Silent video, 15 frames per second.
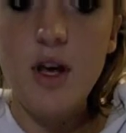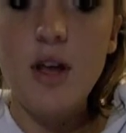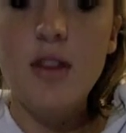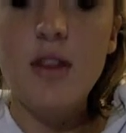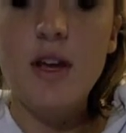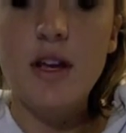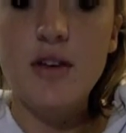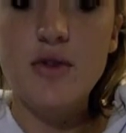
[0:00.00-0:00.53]

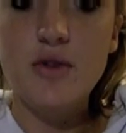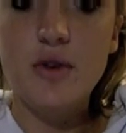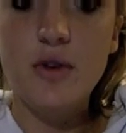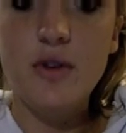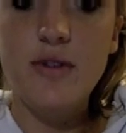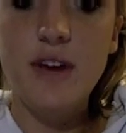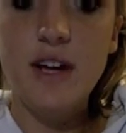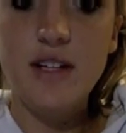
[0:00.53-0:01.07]
the control
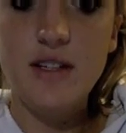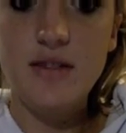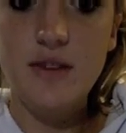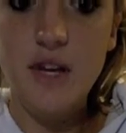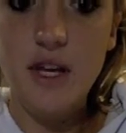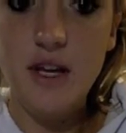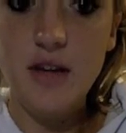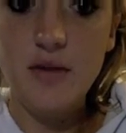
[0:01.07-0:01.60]
of
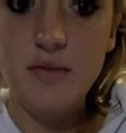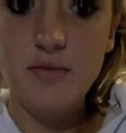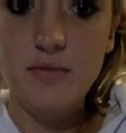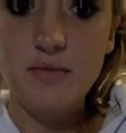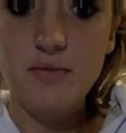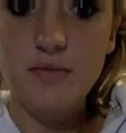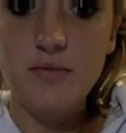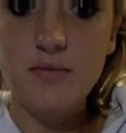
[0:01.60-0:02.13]
activity,
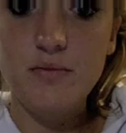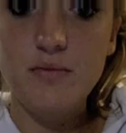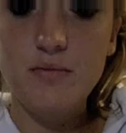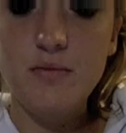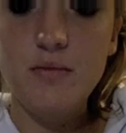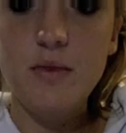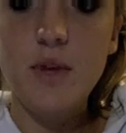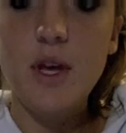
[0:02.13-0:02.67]

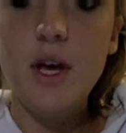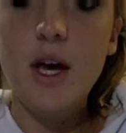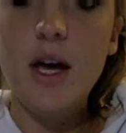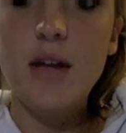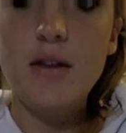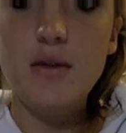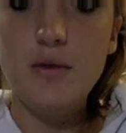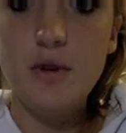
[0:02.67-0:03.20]

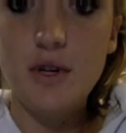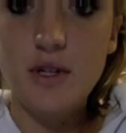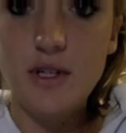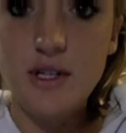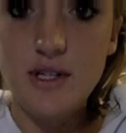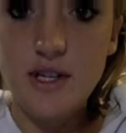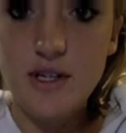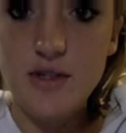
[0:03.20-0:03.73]
and the
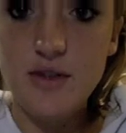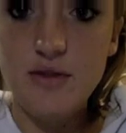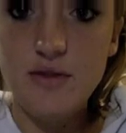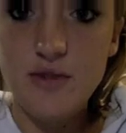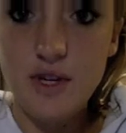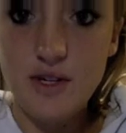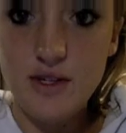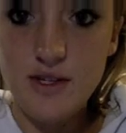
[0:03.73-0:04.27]
organization of
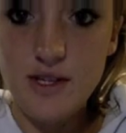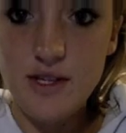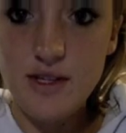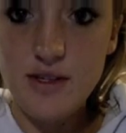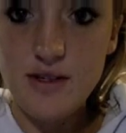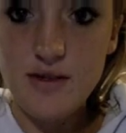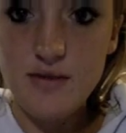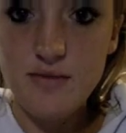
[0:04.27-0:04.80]

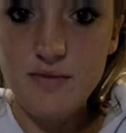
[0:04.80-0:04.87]
geneses.